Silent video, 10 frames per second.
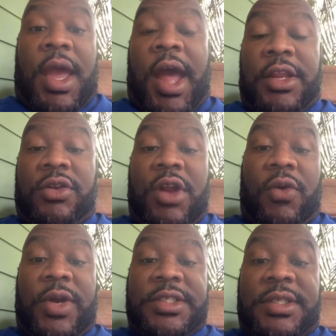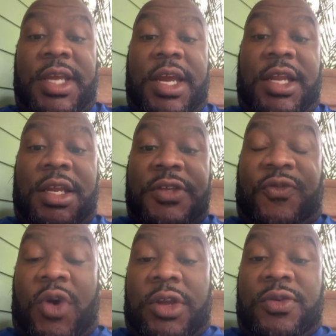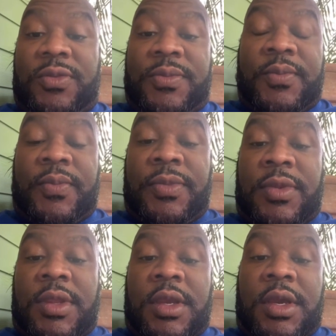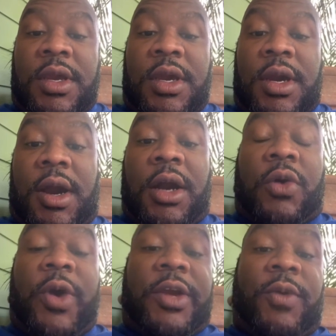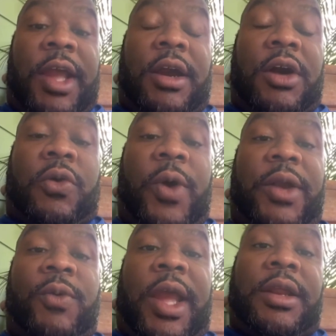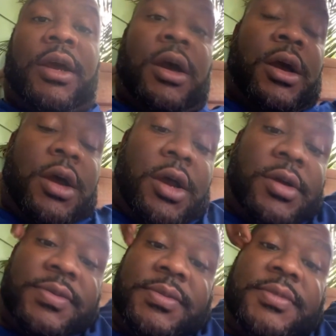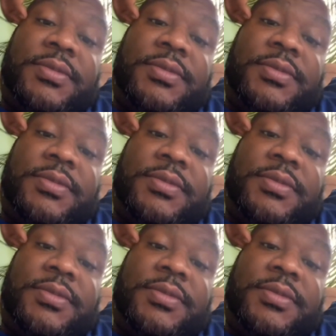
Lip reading: How do you know which deity is for you? A quick way to